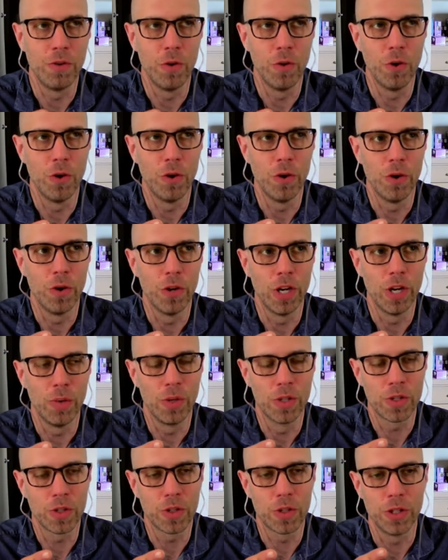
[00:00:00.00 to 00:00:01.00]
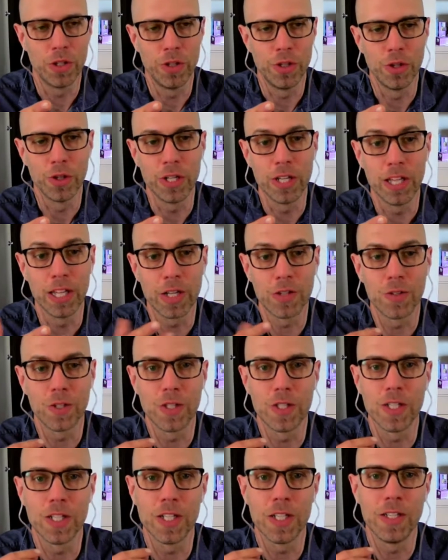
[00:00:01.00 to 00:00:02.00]
for what's called dirty
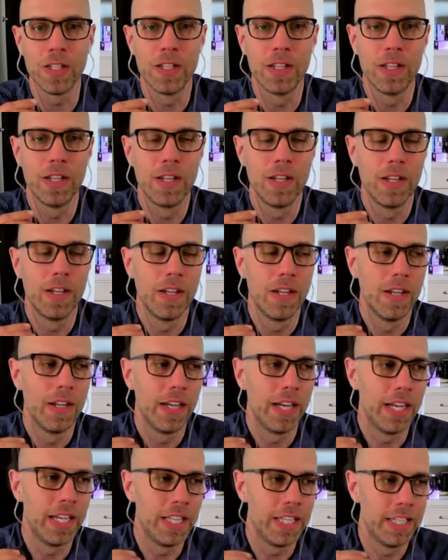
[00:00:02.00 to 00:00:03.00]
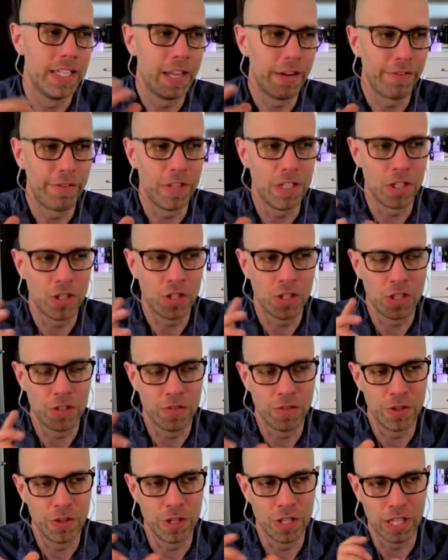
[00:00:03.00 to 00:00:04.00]
electricity. And the definition of
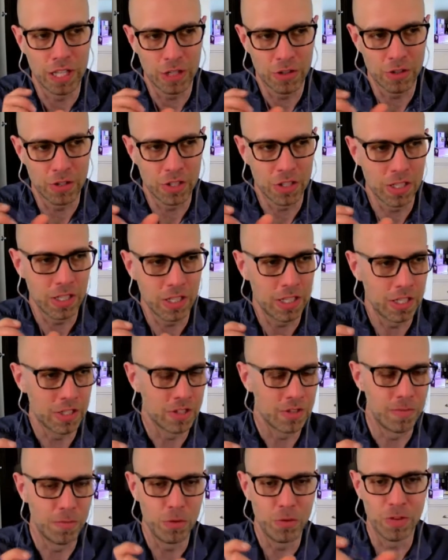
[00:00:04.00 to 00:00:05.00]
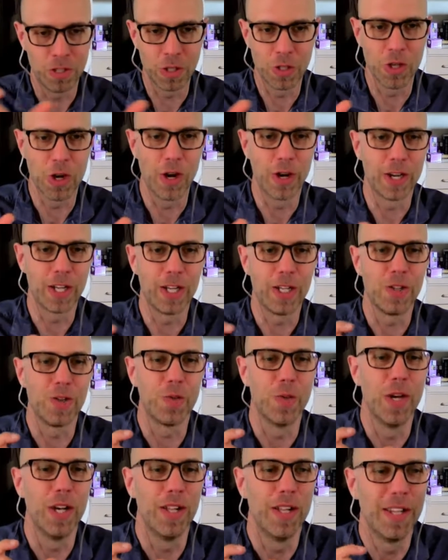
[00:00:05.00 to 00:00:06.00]
dirty electricity is a moving target as
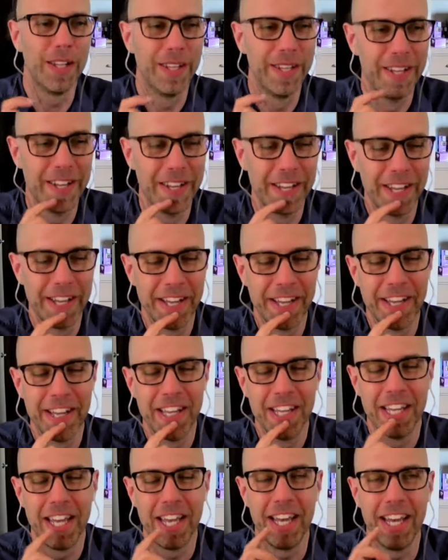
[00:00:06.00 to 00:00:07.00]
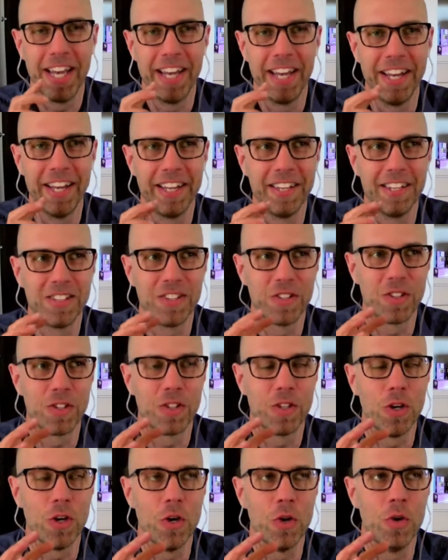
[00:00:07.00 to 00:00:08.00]
well.
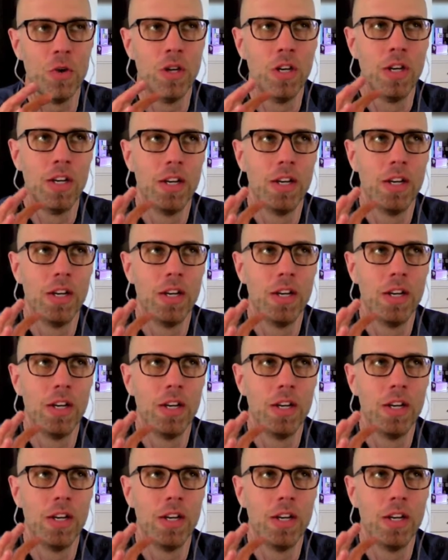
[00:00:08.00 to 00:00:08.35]
So